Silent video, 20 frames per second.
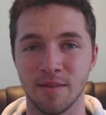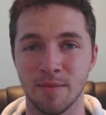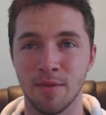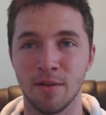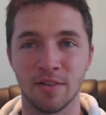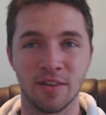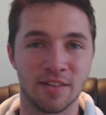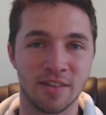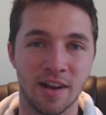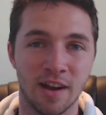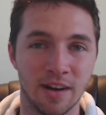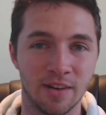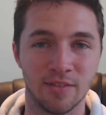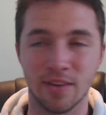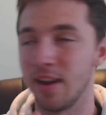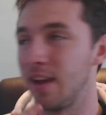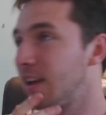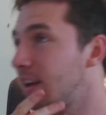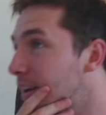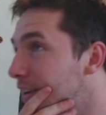I'm not just kind of
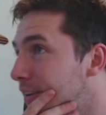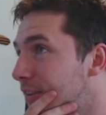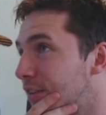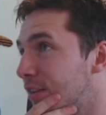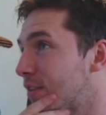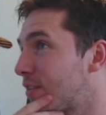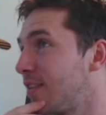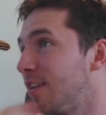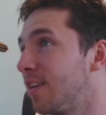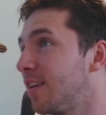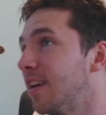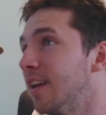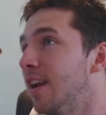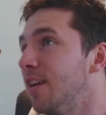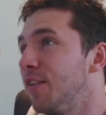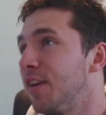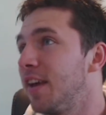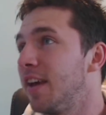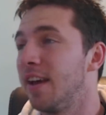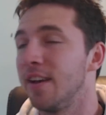like just looking
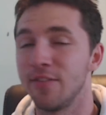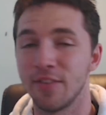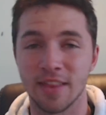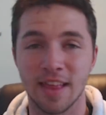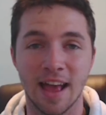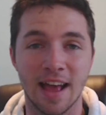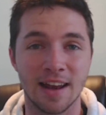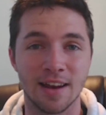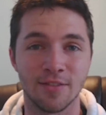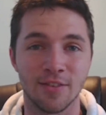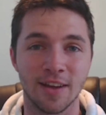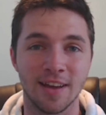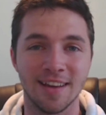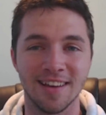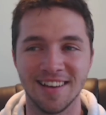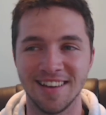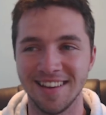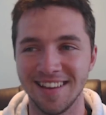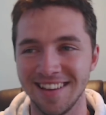over here for the hell of it.